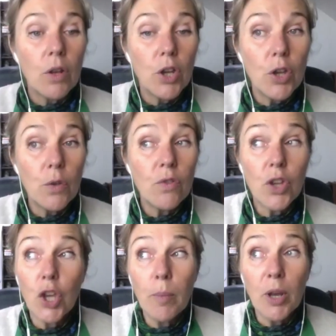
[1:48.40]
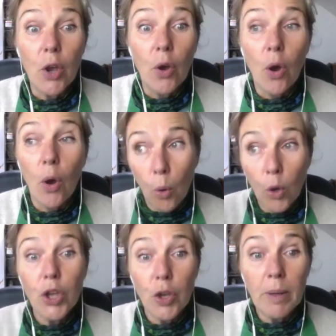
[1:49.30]
use human manure or
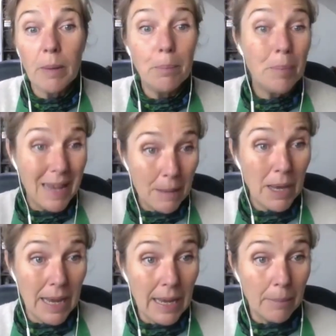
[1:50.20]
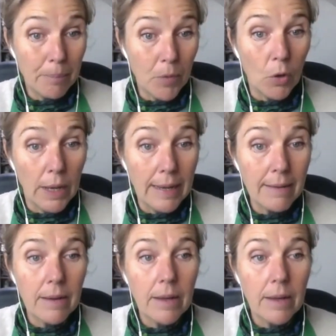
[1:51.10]
human pee-pee on it.